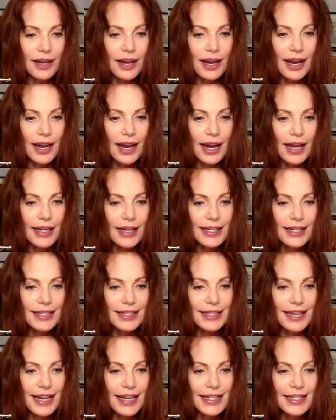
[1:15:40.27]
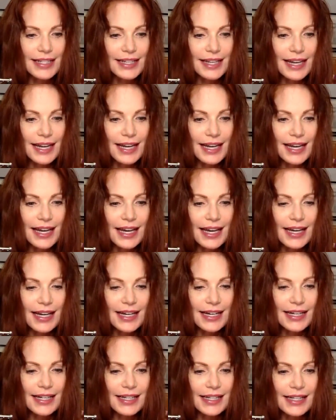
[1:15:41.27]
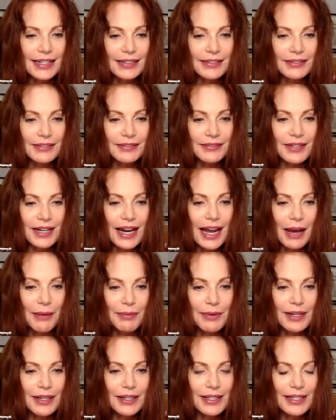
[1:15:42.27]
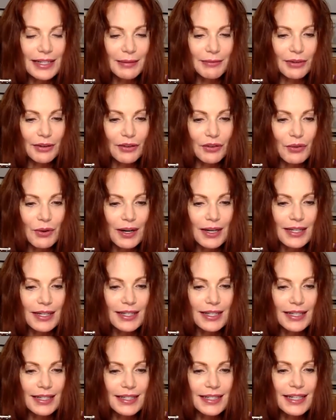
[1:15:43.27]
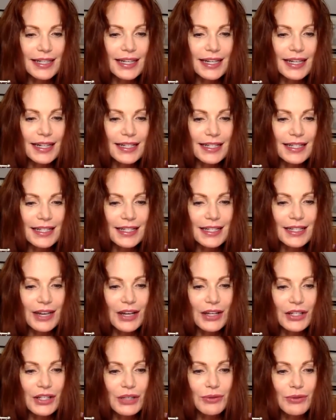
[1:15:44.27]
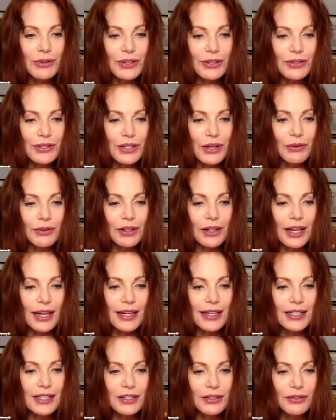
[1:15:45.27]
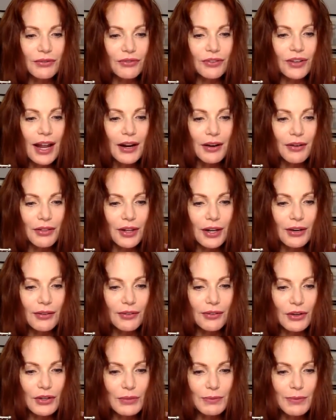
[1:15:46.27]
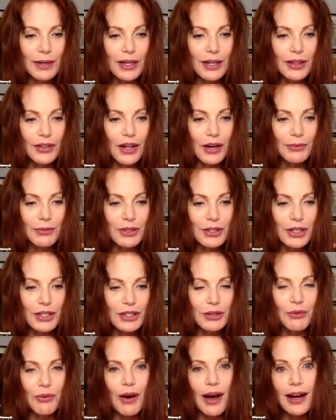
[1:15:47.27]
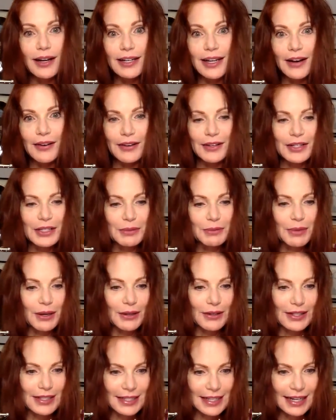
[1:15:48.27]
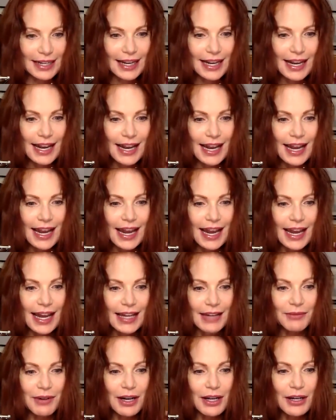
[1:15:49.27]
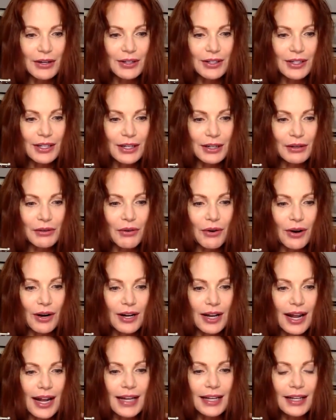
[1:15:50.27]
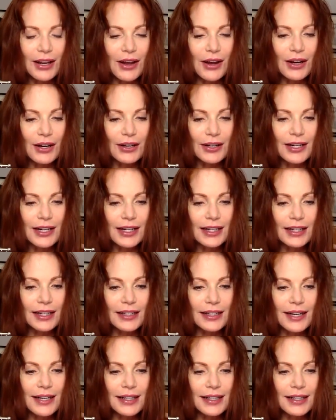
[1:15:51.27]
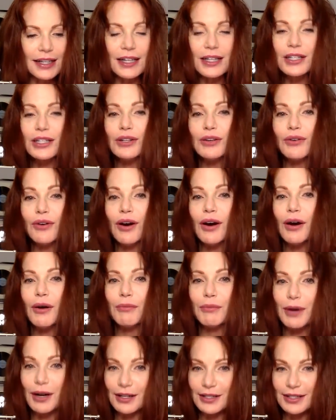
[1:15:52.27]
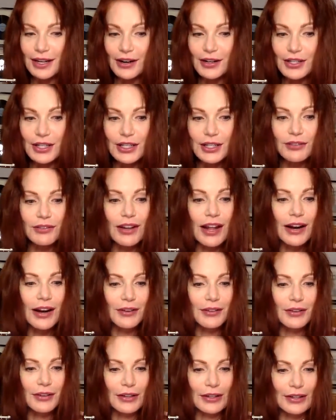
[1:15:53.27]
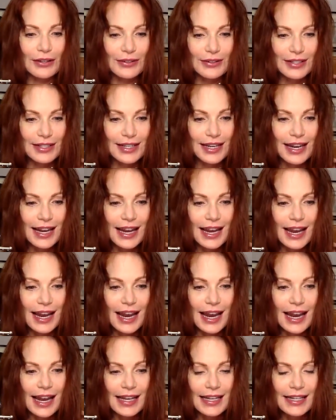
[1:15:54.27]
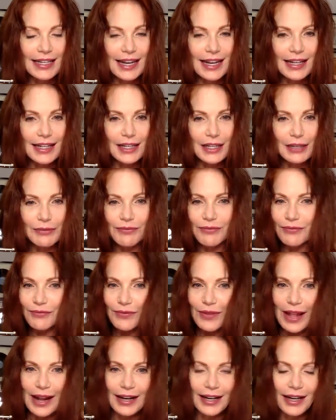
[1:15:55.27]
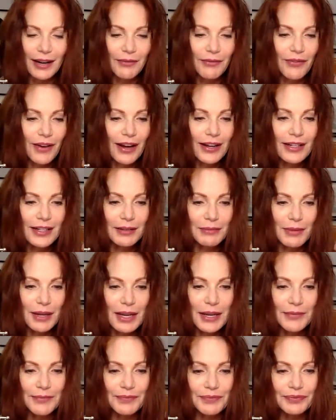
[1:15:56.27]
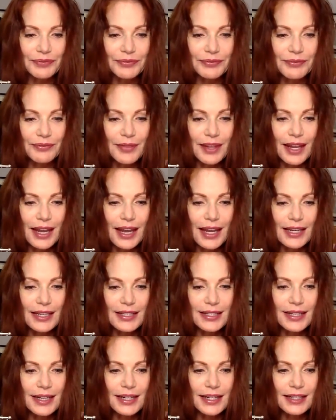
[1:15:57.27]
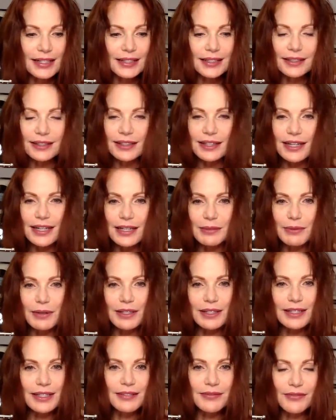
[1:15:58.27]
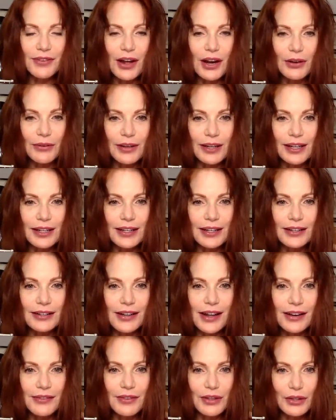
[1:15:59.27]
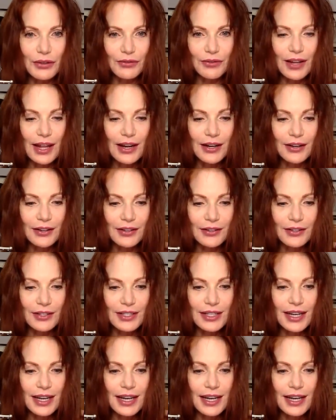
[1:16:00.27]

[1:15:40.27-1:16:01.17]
And he says what happened in the summer of 2016 is he saw 2 or so links to Flat Earth interviews, but he thought it was just a whacked-out conspiracy. And when he couldn't ignore it any longer, he clicked on a link to Mark Sargent's Flat Earth Clues. And then he ended up finding me. And he's been following a lot of other flat earthers